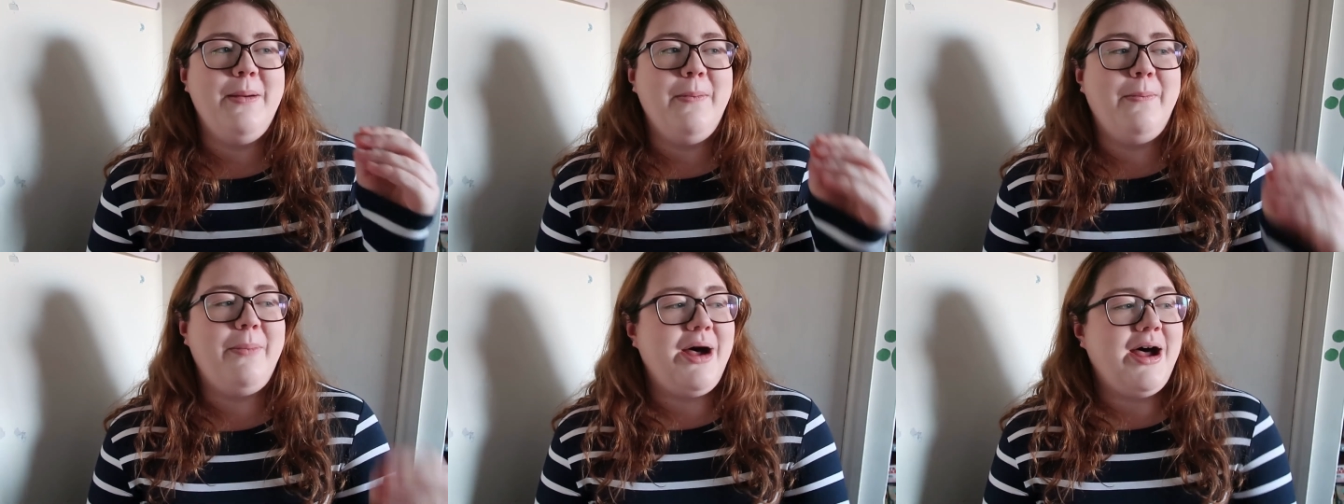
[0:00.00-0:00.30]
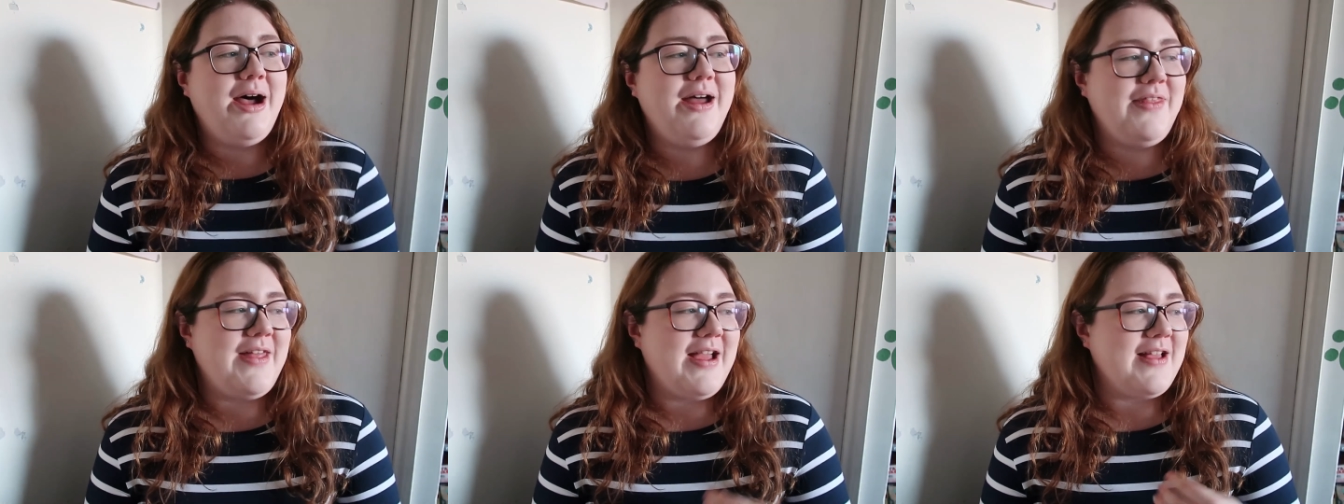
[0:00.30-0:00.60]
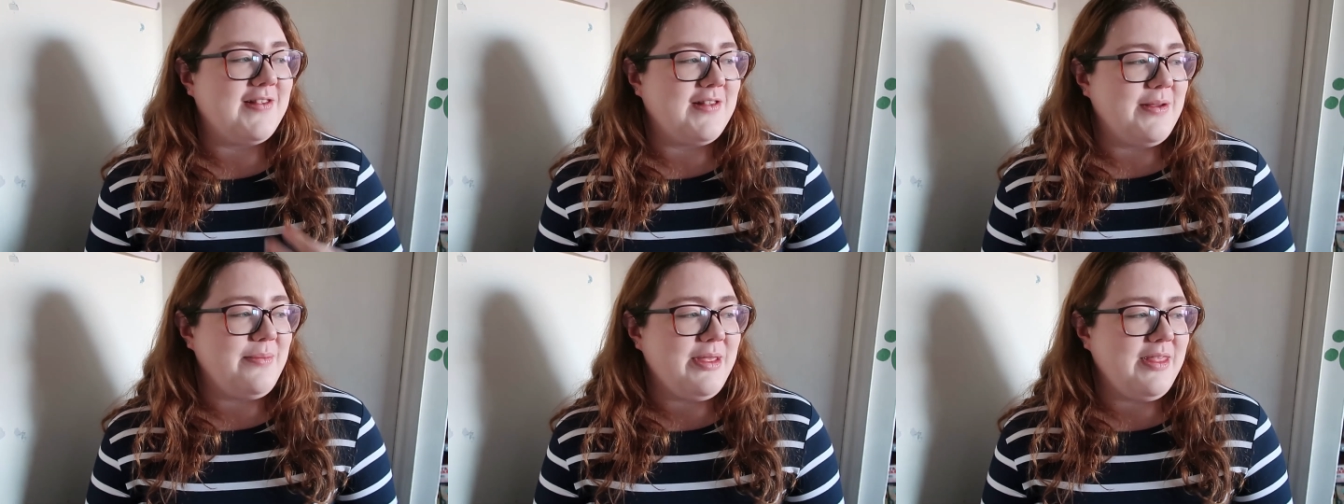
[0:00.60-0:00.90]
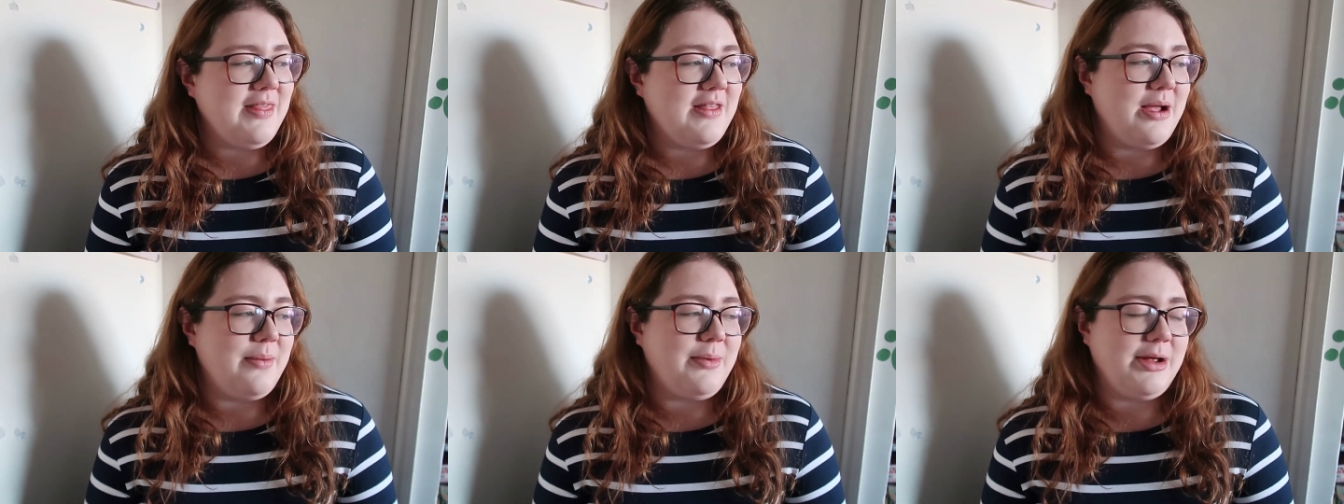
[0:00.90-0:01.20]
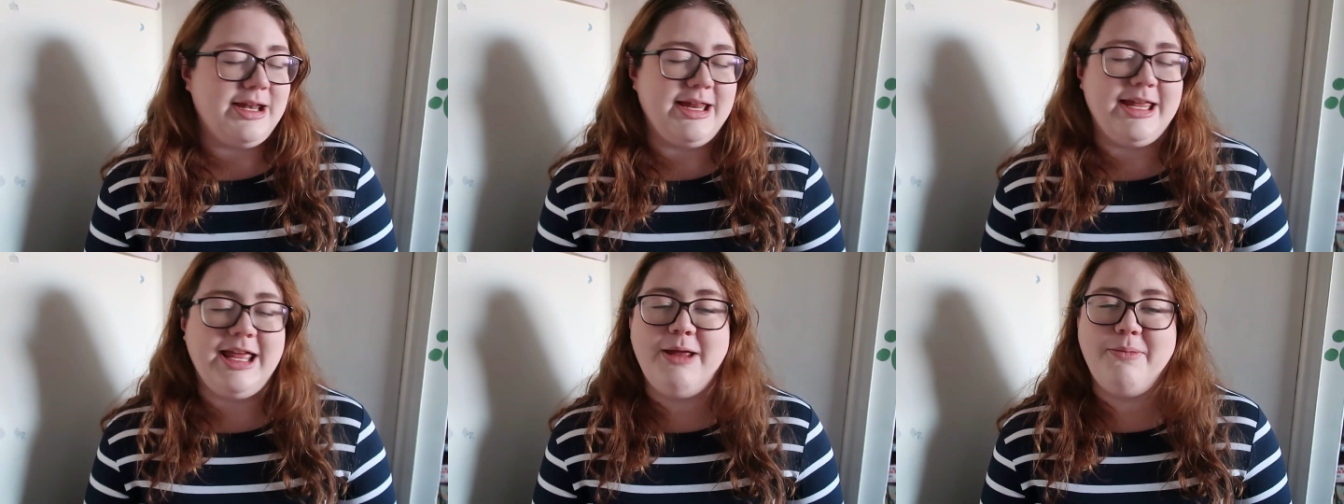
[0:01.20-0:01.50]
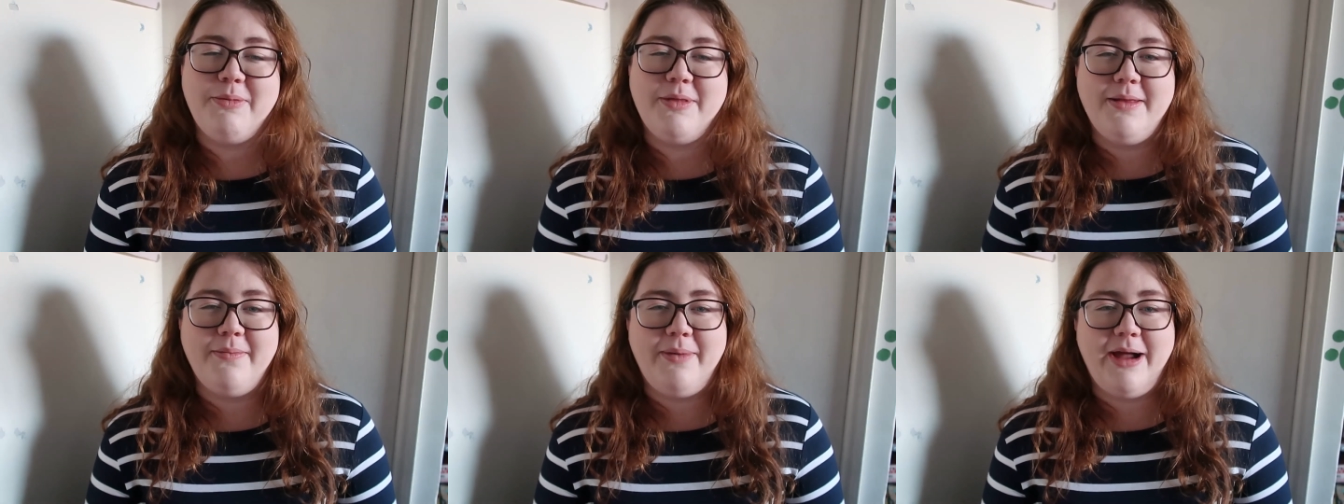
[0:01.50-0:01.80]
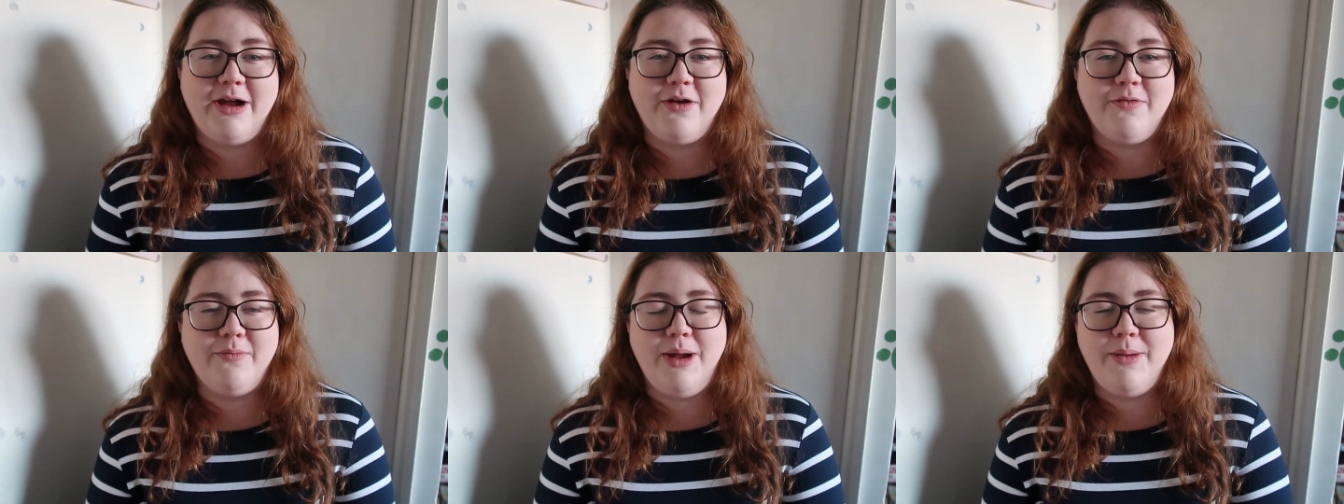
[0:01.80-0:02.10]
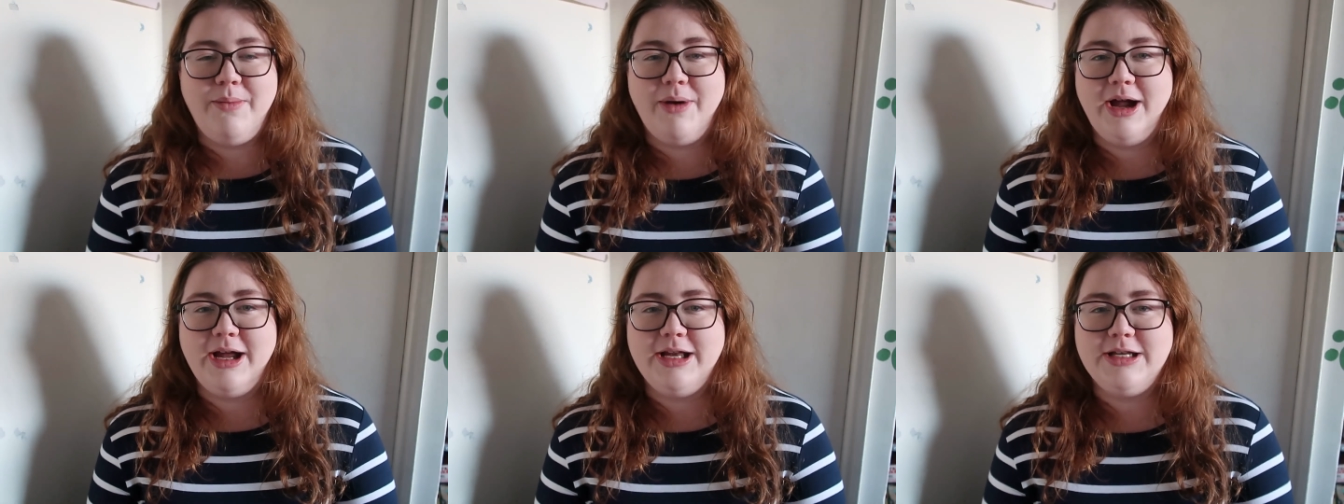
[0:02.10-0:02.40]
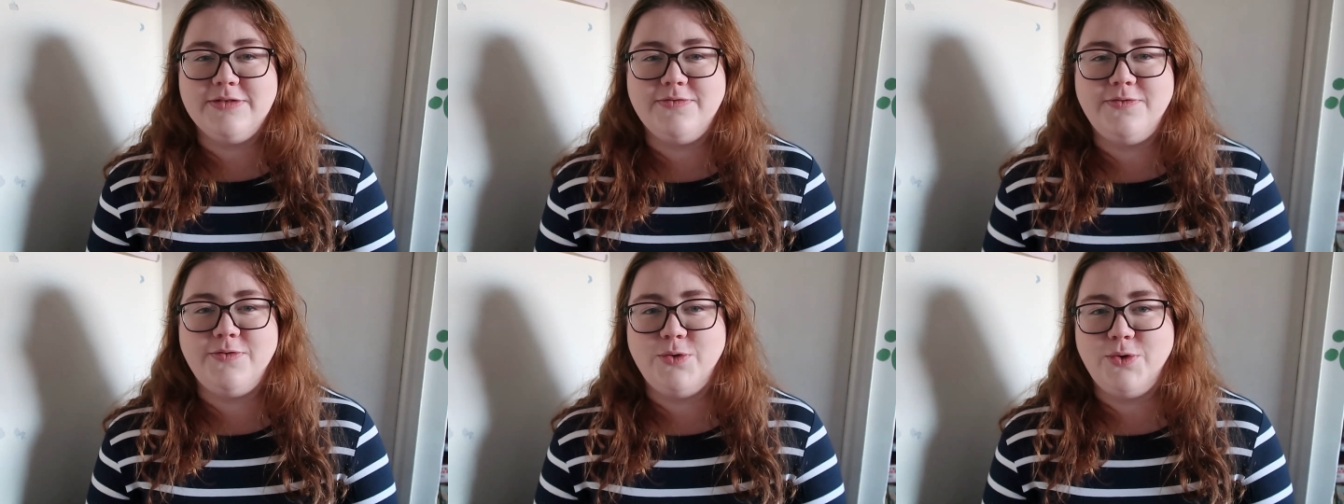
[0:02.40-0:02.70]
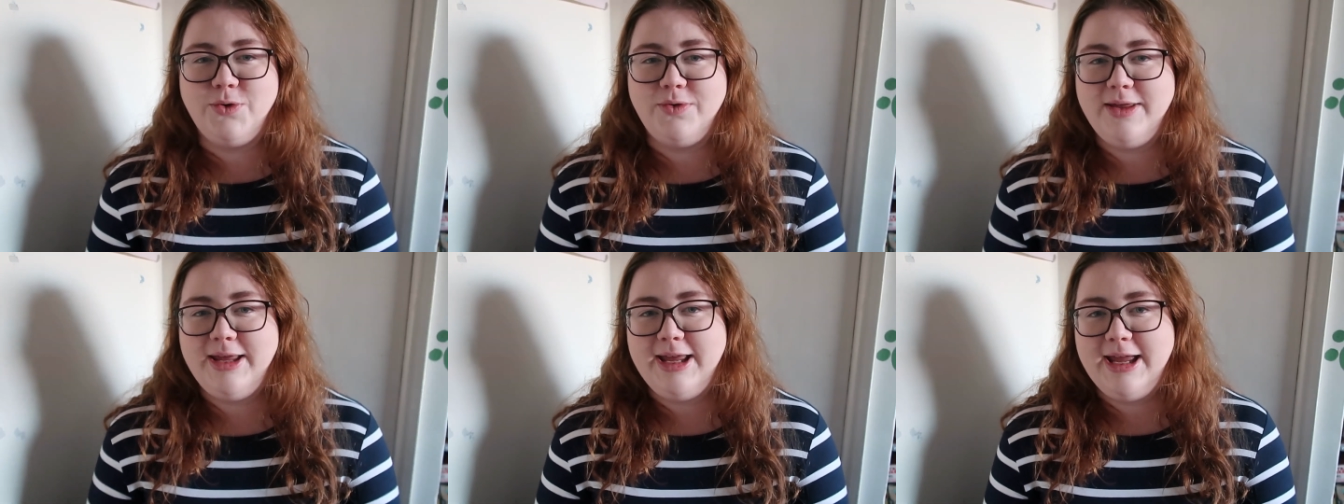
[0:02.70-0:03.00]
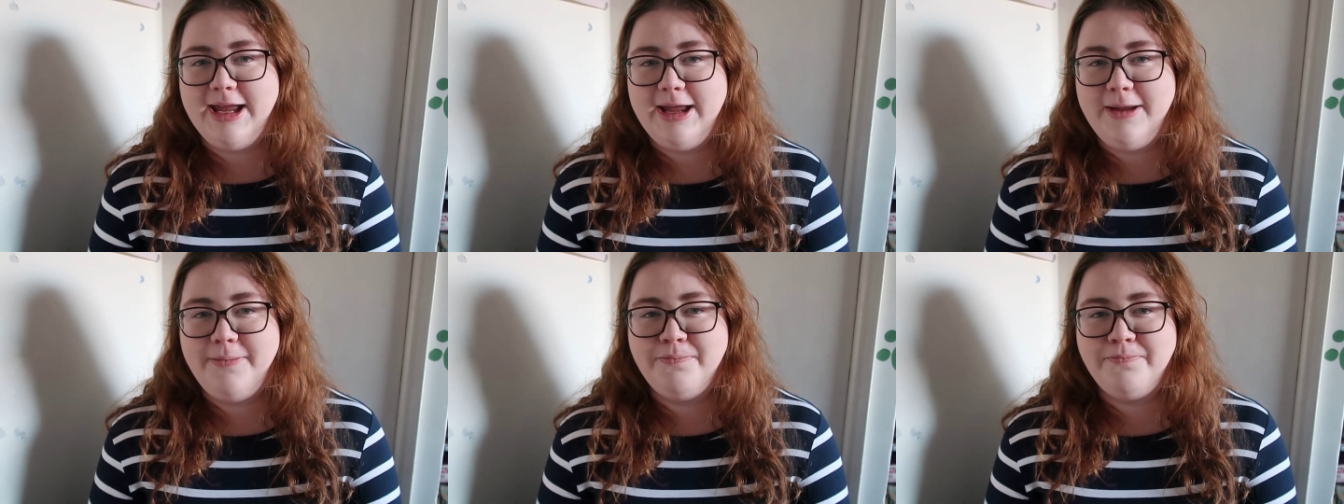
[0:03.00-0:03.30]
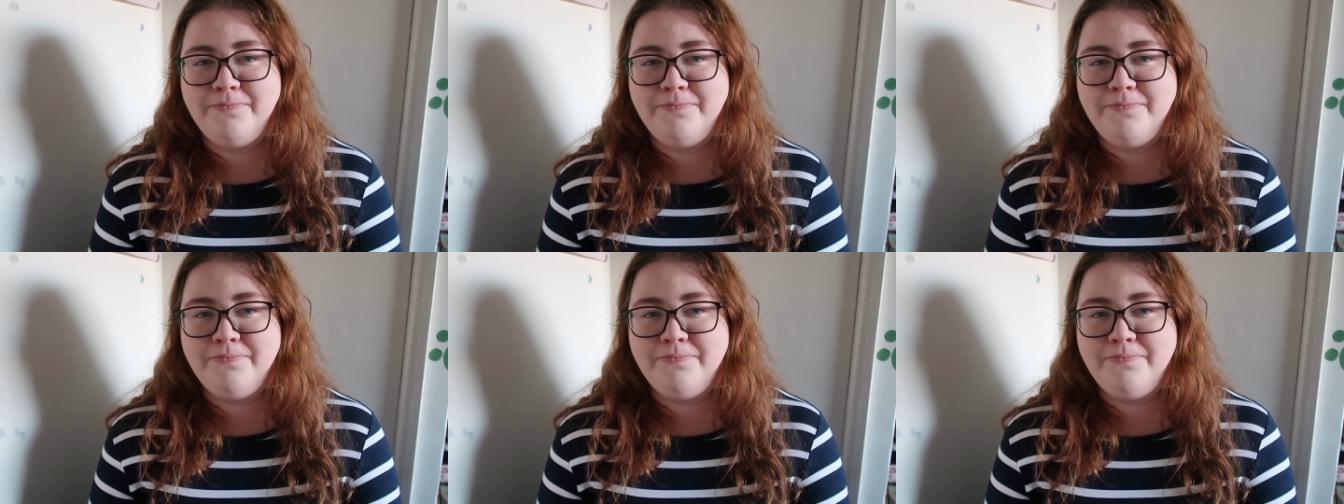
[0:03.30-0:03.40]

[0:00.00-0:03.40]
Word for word: But that's something that I'm going to keep in the back of my mind for the year.